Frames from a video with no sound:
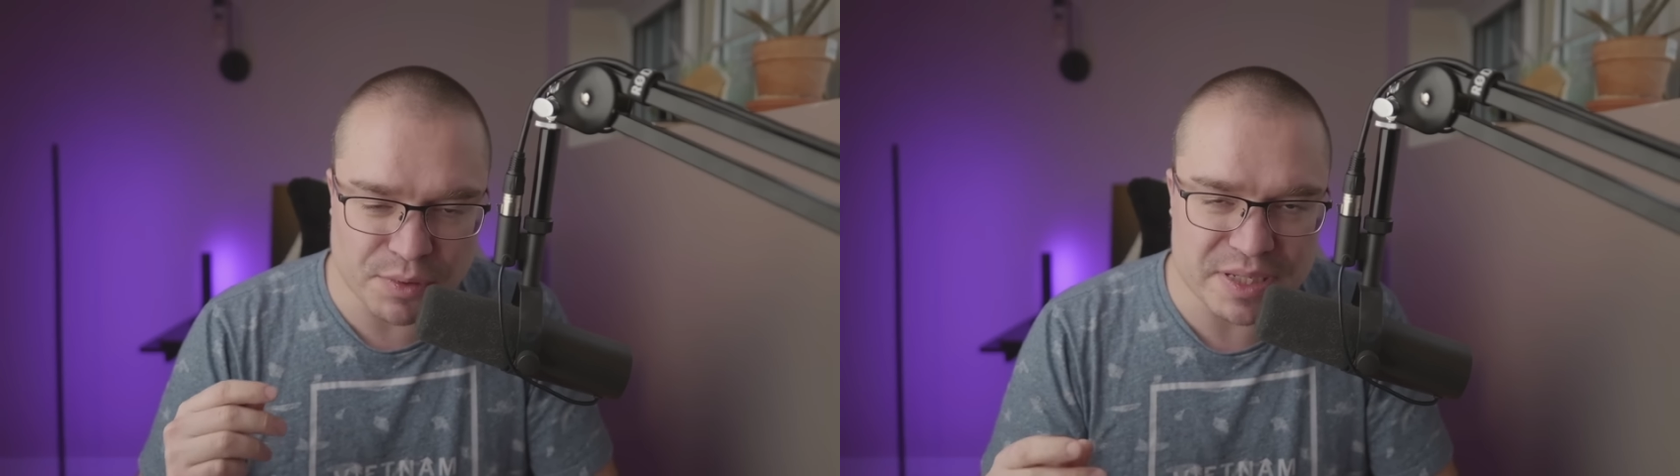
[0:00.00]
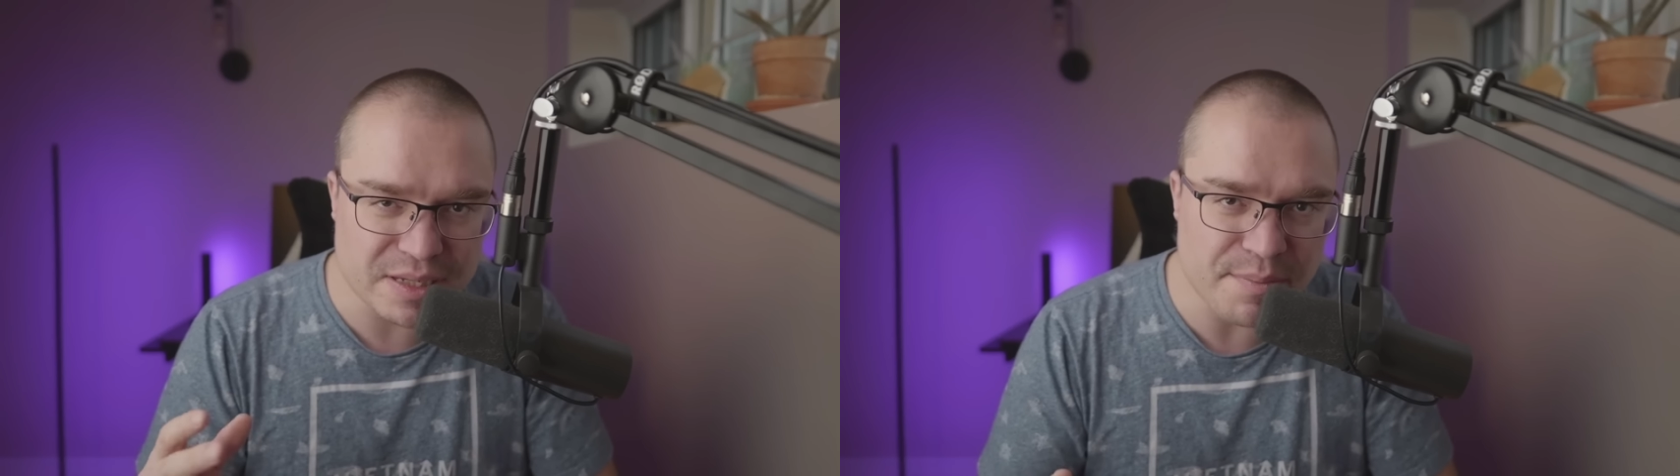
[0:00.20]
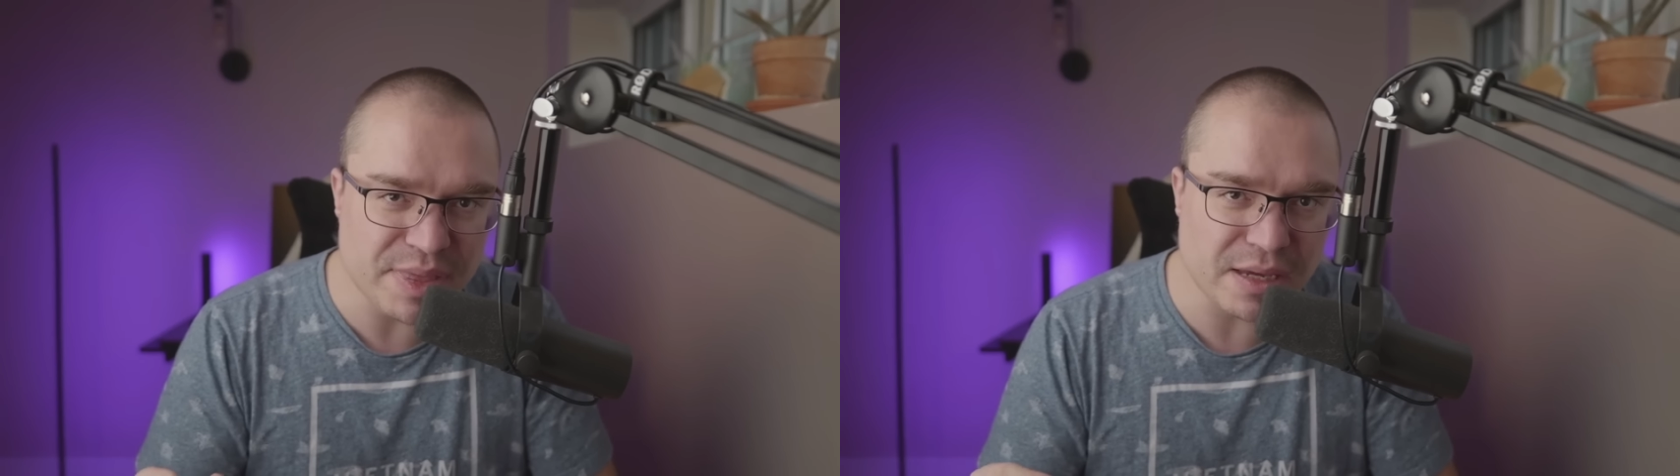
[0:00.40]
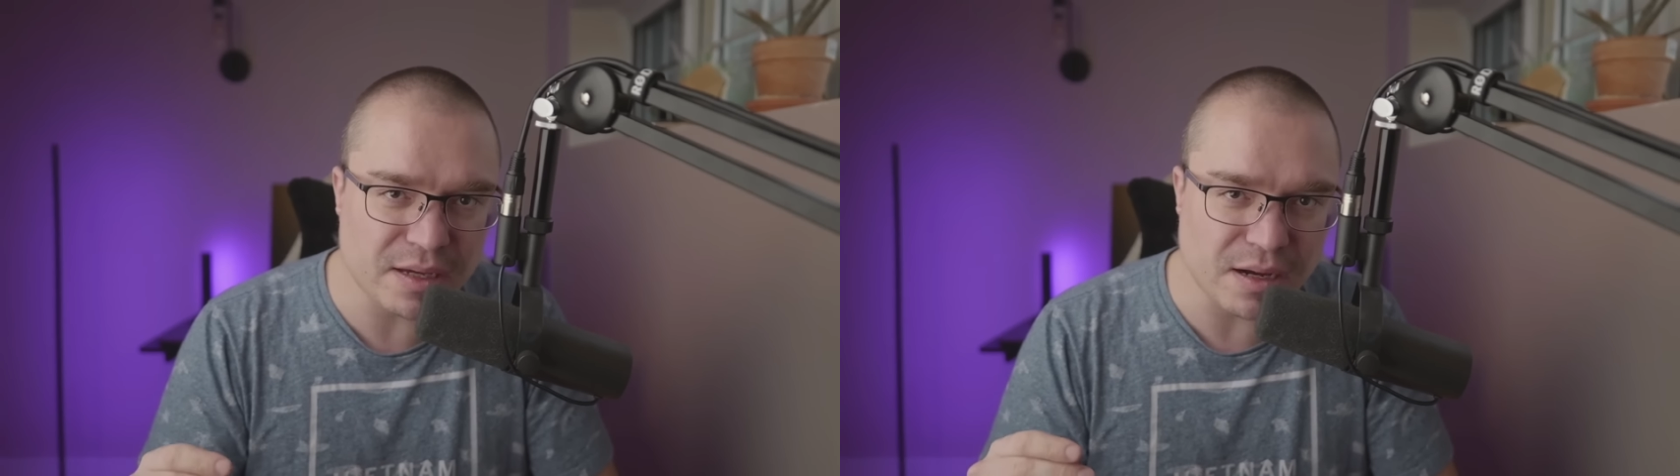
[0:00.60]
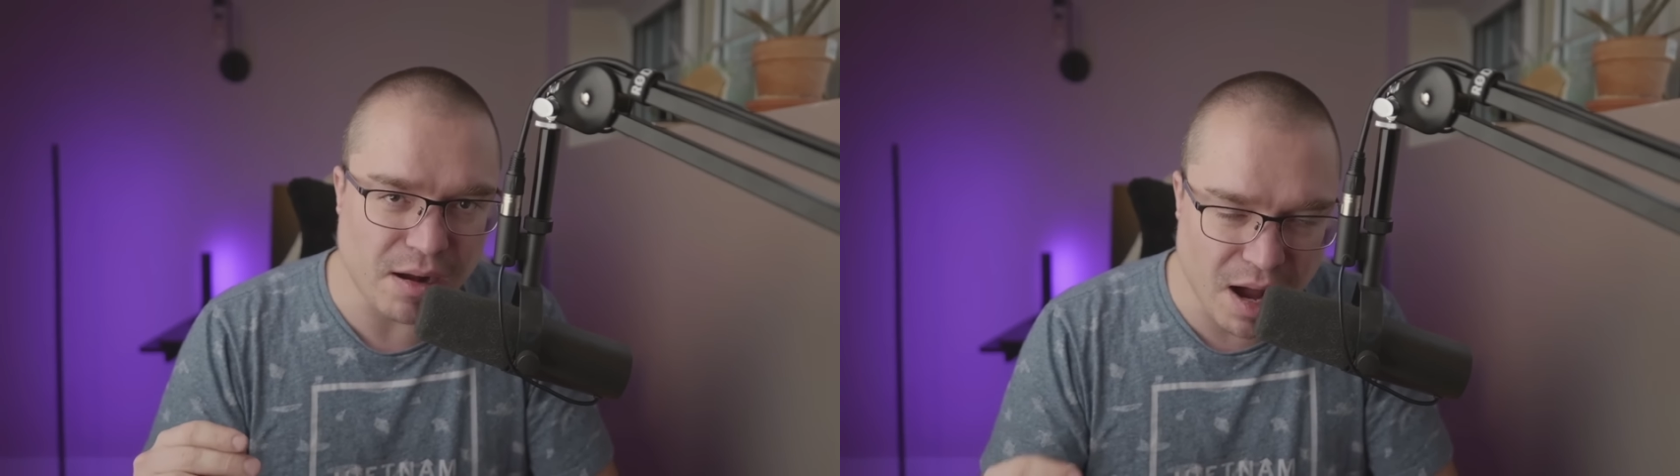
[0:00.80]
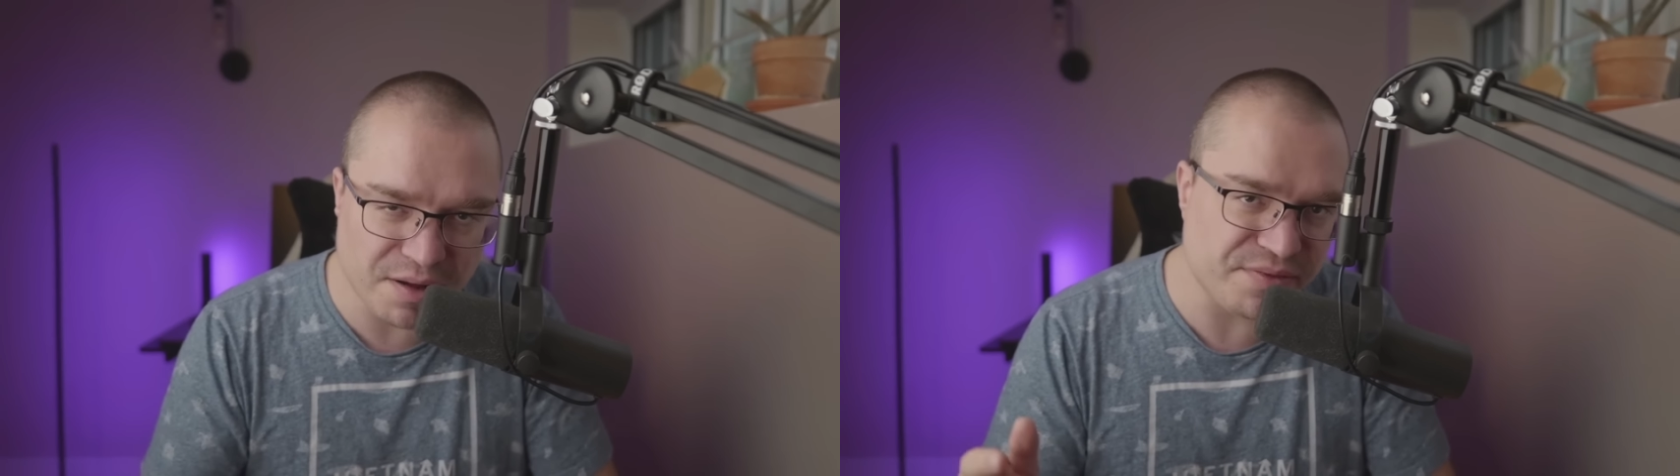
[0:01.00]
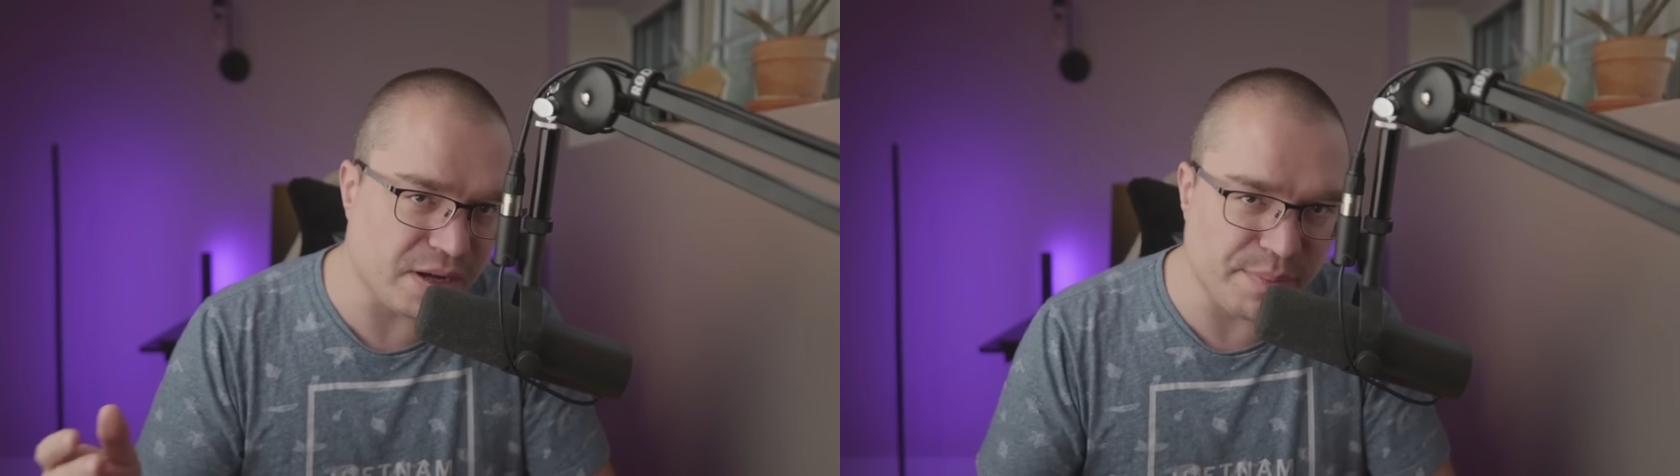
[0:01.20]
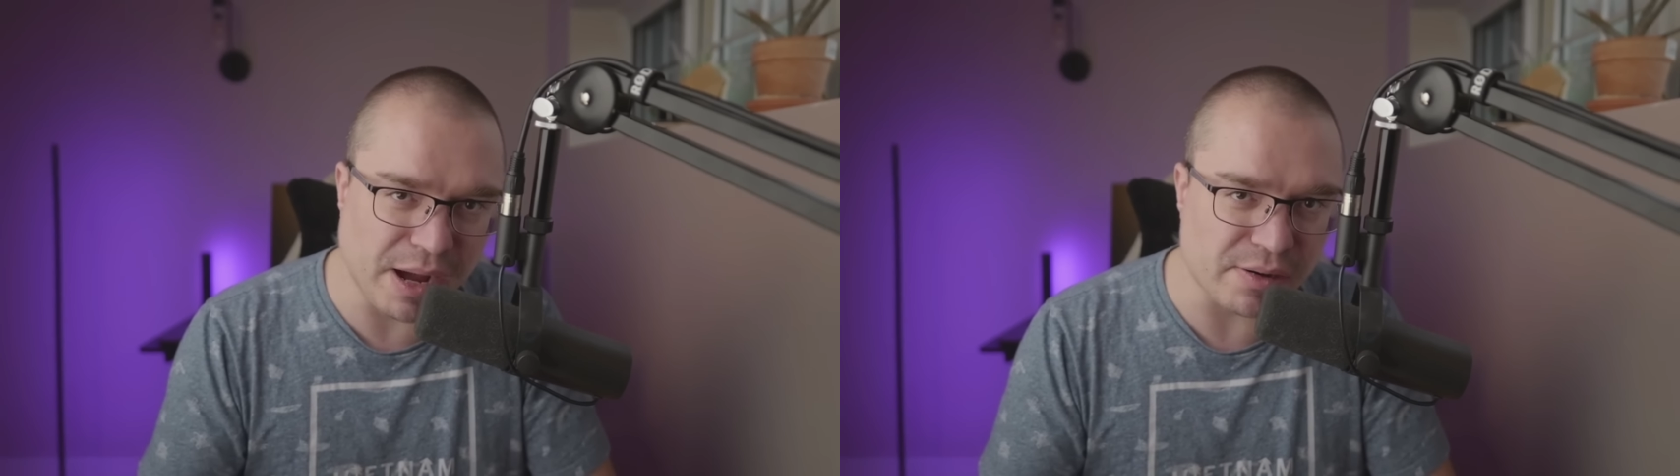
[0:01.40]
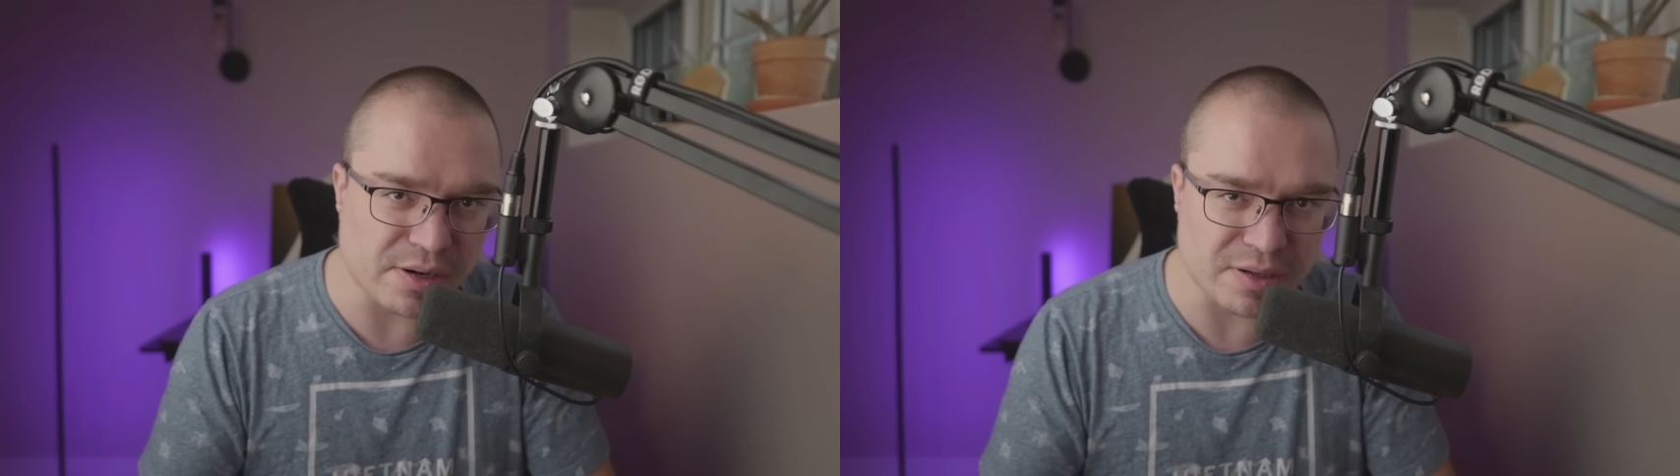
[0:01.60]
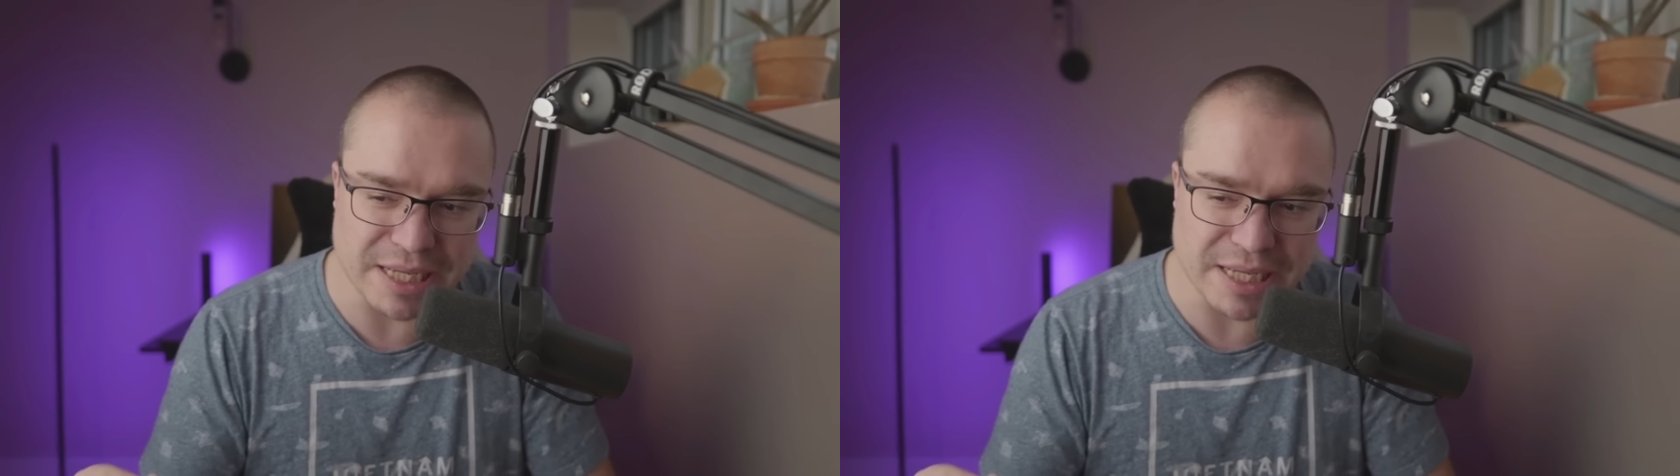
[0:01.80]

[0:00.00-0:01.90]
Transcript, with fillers: was something off about her.